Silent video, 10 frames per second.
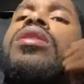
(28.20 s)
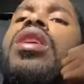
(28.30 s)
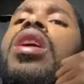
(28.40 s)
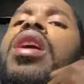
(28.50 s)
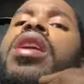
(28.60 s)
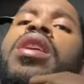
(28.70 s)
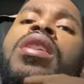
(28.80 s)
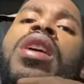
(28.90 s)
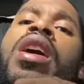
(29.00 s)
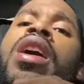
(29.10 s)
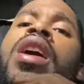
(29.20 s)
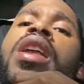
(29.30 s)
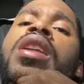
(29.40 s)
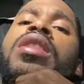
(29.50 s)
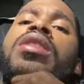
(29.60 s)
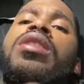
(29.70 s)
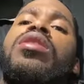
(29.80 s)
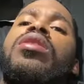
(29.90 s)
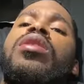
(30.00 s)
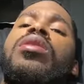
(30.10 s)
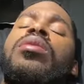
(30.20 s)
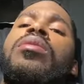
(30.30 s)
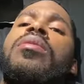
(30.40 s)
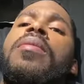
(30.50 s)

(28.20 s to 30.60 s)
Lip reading: I had an essential load.